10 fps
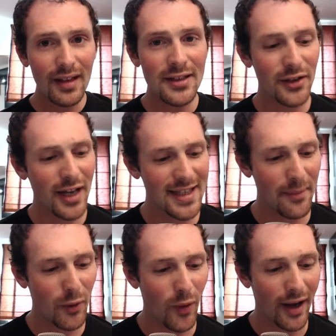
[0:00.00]
So that's
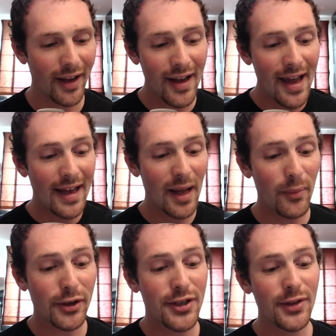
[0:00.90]
number one.
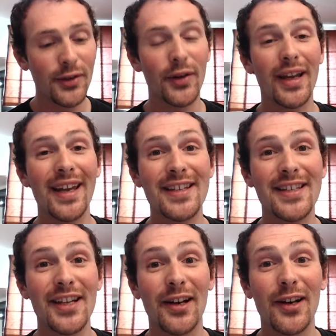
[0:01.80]
Number two is
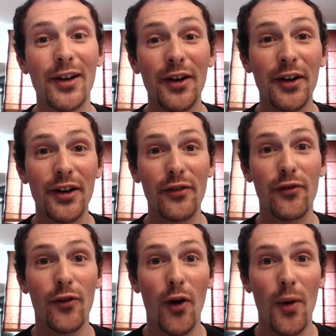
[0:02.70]
learn
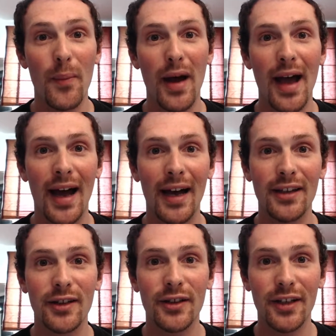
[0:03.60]
from
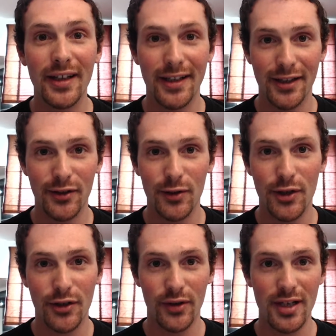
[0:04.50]
other
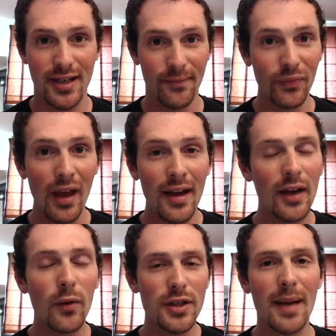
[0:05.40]
industries. It
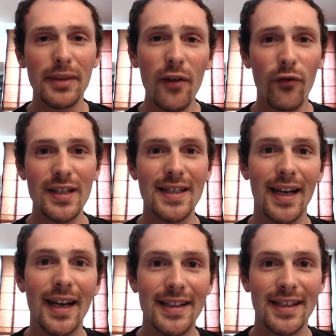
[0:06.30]
was something
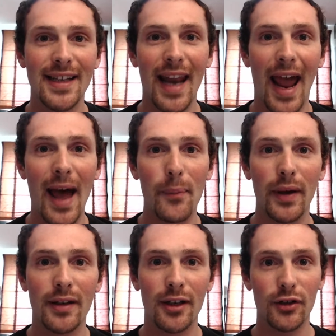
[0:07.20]
fascinating that
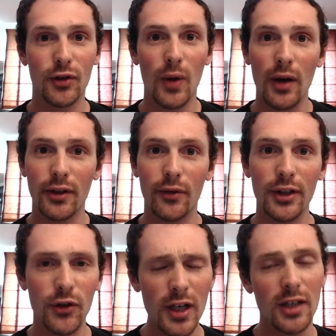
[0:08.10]
happened throughout the
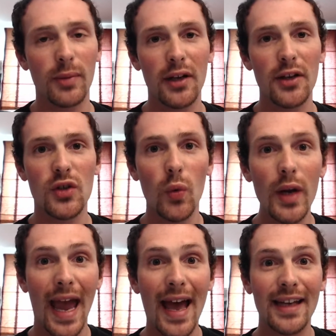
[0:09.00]
retreat, because we
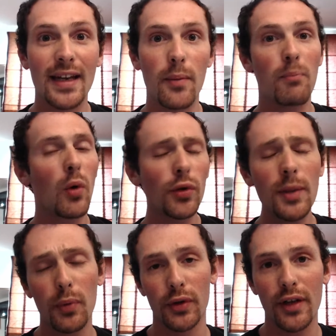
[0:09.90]
had
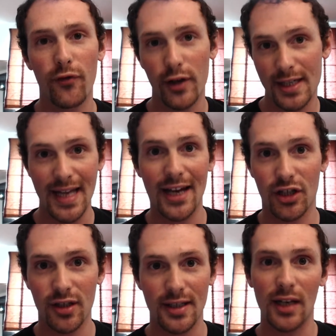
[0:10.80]
multiple different
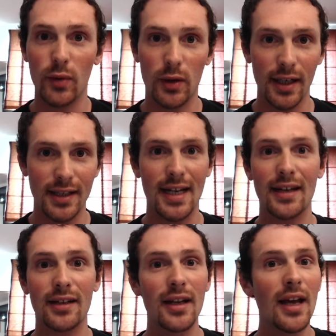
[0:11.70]
sessions that we could
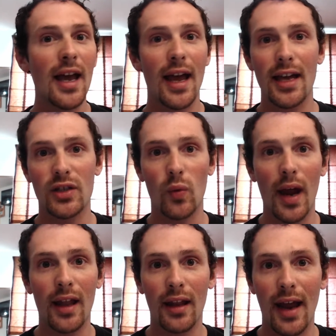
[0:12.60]
attend, as
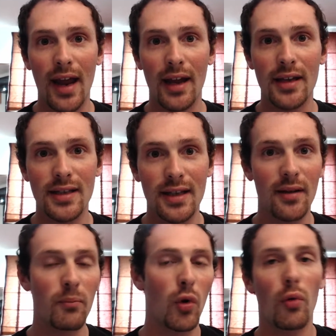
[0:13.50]
well as
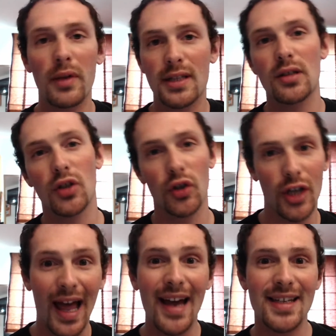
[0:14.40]
moments to
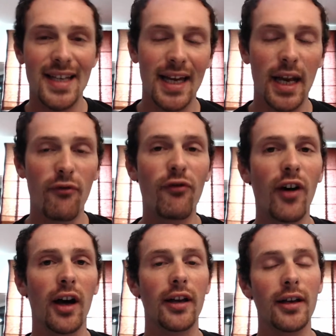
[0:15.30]
socialize and have
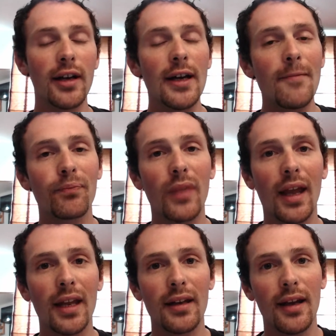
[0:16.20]
fun.
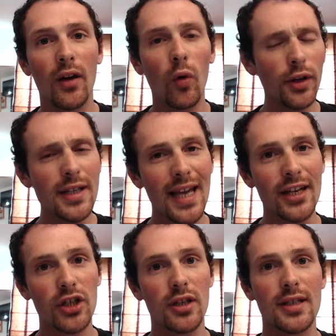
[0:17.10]
And all the
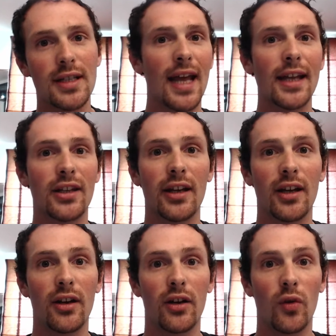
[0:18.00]
sessions that
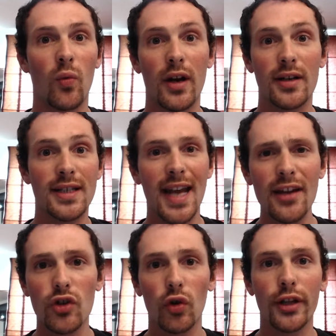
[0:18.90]
were
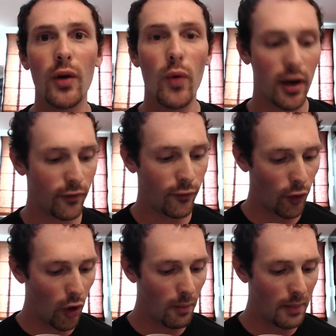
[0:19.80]
scheduled, they were
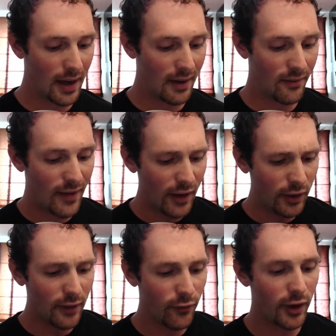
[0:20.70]
from very
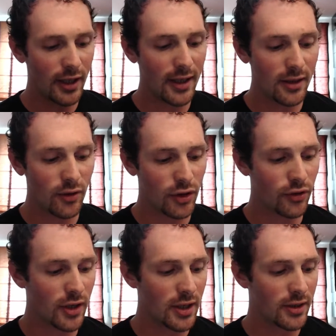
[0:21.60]
different
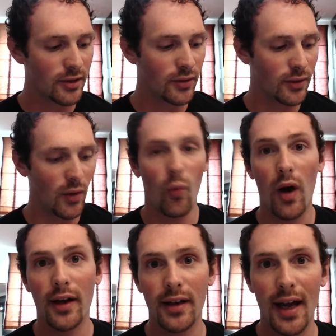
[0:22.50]
industries to the
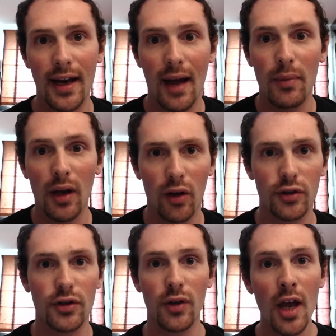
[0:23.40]
one that I belong
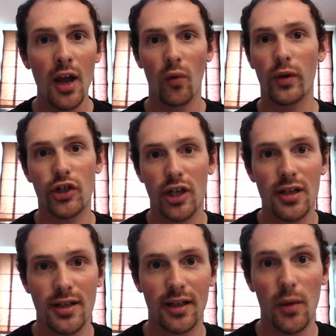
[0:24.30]
to, which
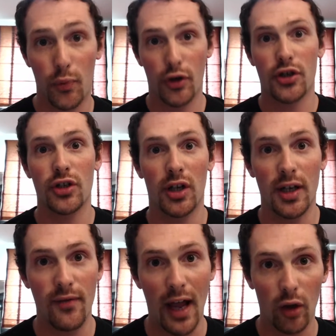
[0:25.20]
is the personal
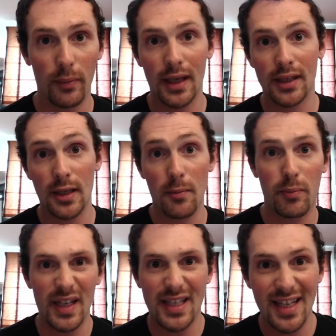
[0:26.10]
development,
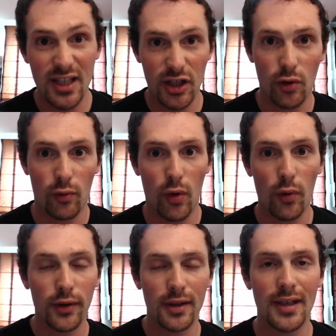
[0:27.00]
business
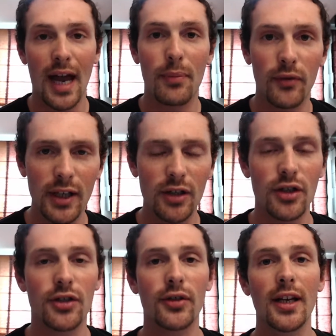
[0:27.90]
growth type of
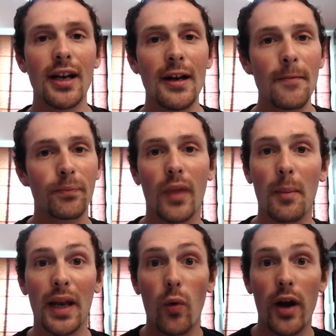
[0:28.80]
industry.
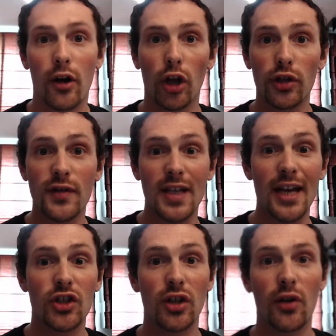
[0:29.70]
But there were a lot of
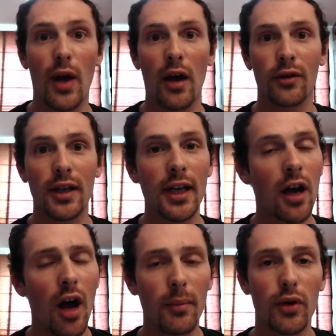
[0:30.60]
sessions around
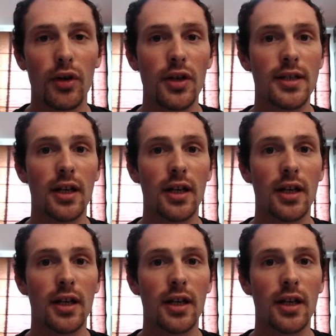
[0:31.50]
e-commerce,